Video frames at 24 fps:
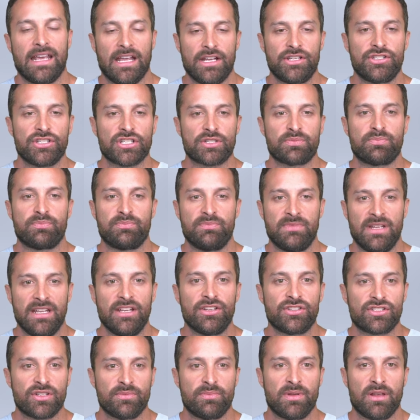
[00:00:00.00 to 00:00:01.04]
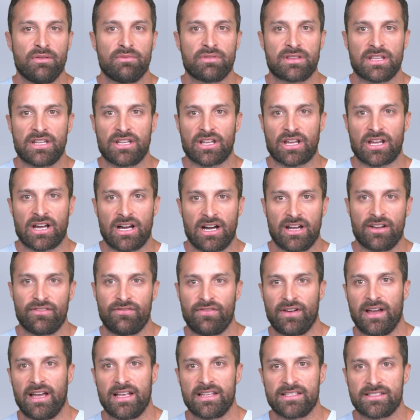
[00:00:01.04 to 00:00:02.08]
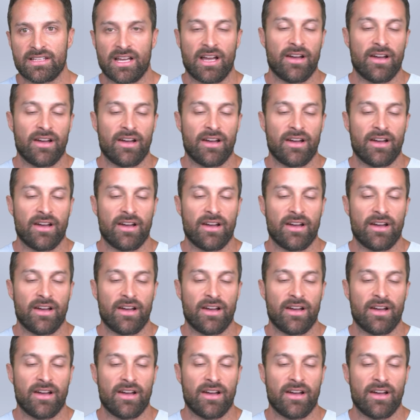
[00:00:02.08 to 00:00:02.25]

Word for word: It just needs to be within the confines